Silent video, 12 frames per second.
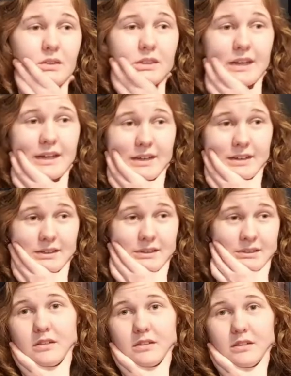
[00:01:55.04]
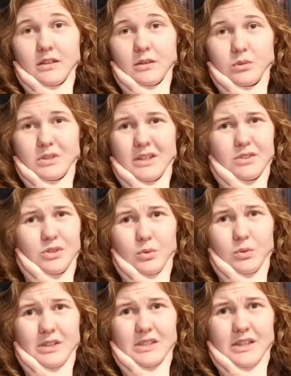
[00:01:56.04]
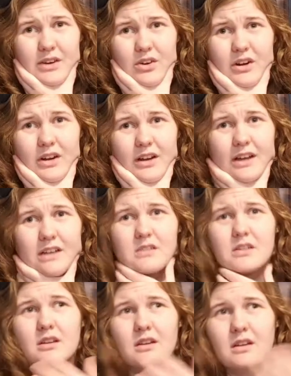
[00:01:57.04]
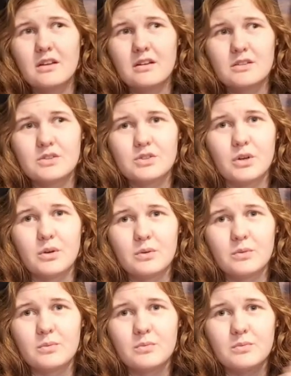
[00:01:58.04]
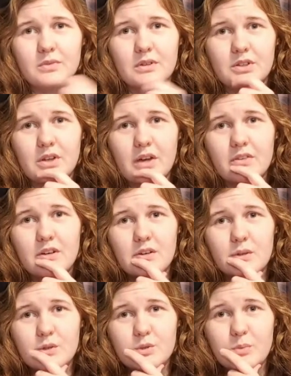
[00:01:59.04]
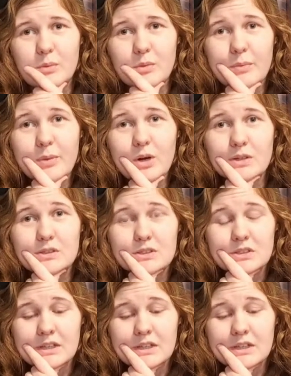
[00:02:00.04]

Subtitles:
Then it was like 2 weeks later and I asked, so do you have any news about my box?